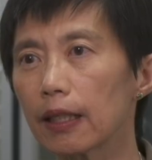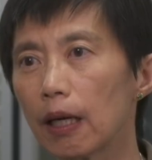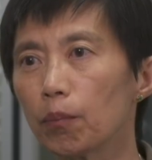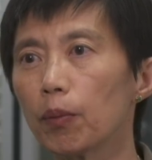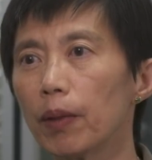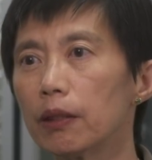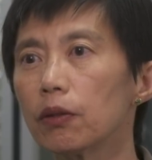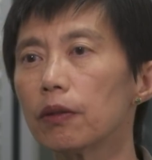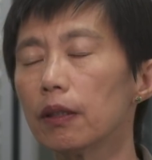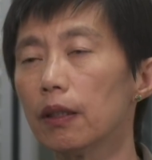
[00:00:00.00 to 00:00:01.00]
uh,
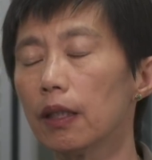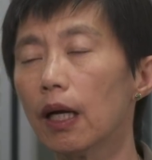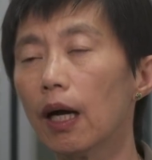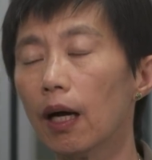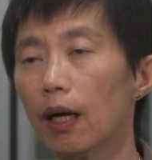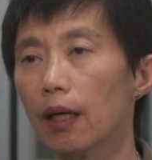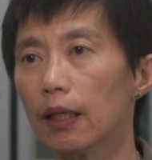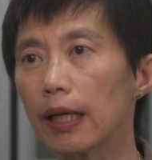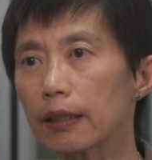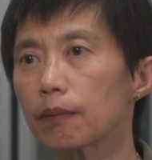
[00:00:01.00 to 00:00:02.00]
complementary uh,
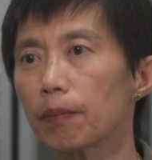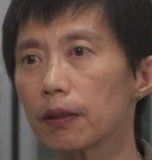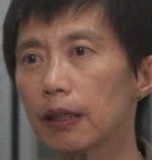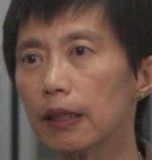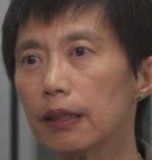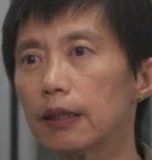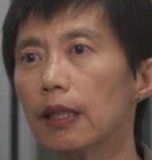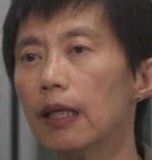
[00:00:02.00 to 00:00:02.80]
expertise